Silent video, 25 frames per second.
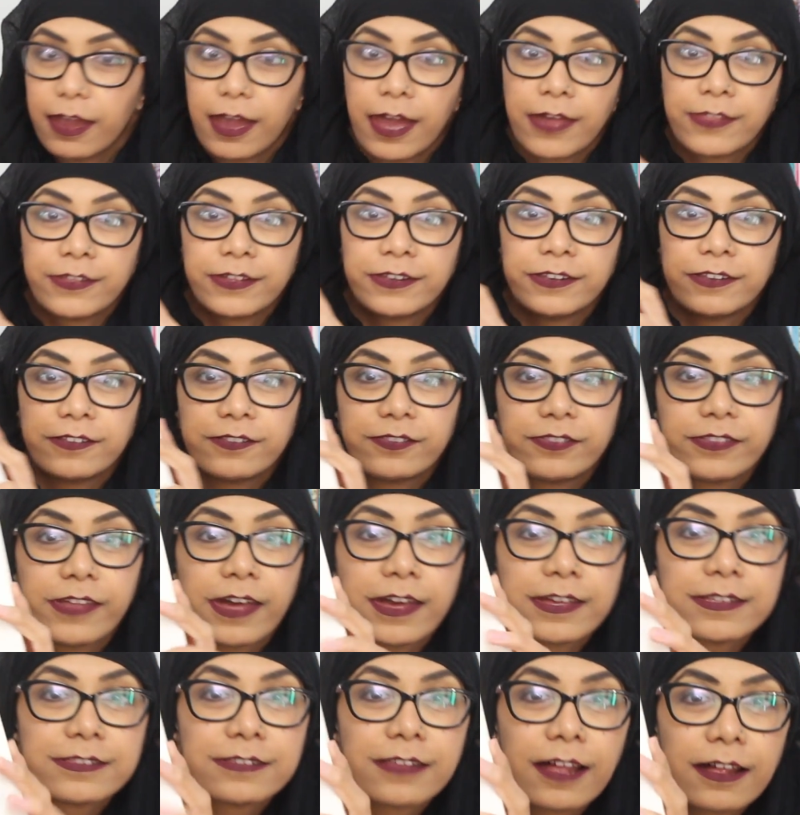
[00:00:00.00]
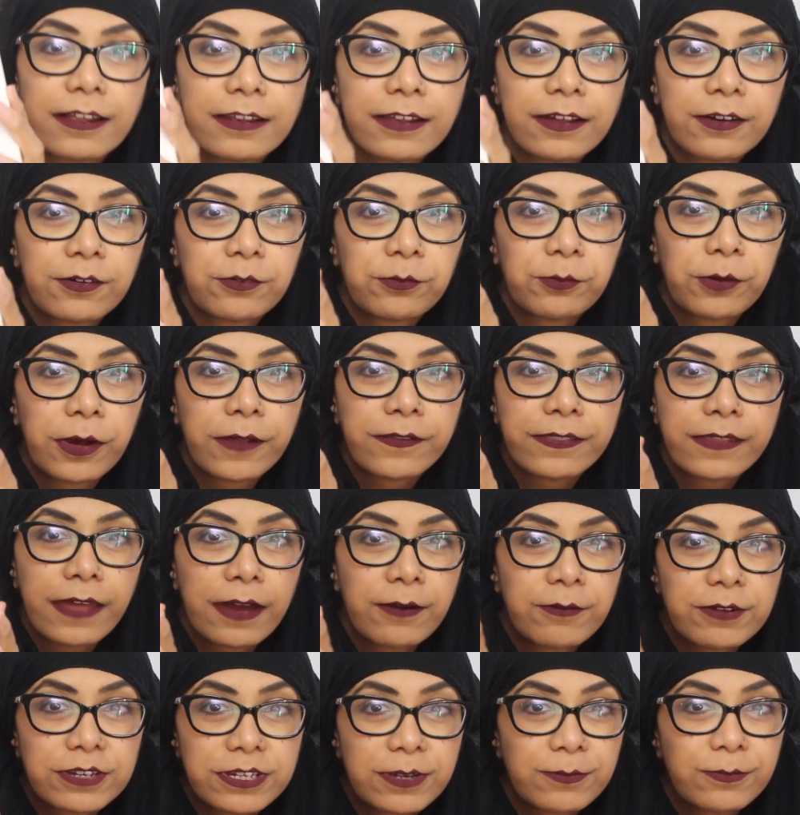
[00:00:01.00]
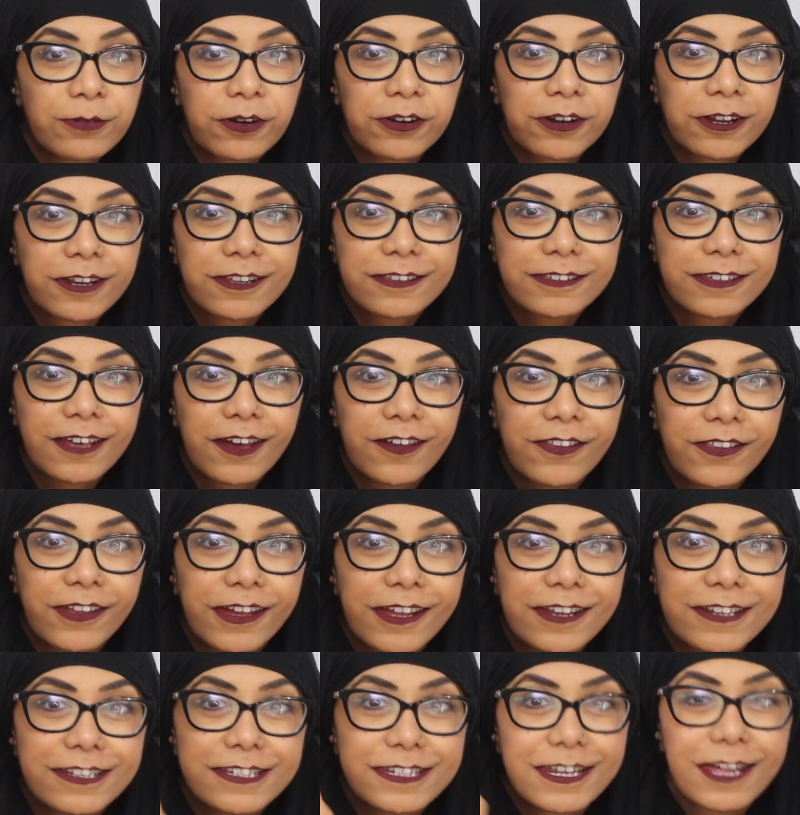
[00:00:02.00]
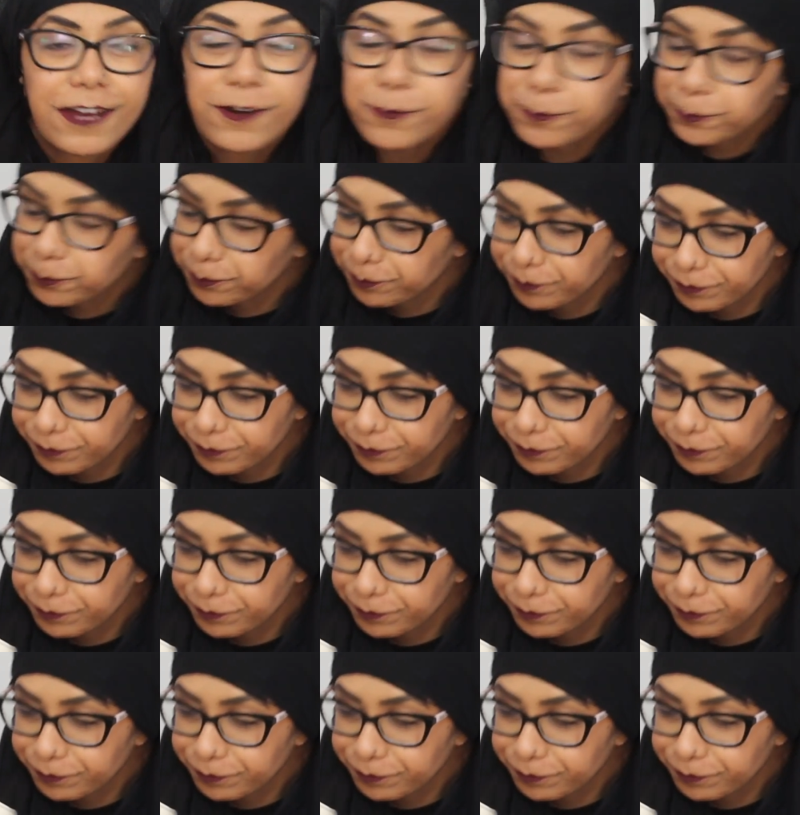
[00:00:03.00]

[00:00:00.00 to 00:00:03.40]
and then there's that little word there which I'm not going to say on the internet.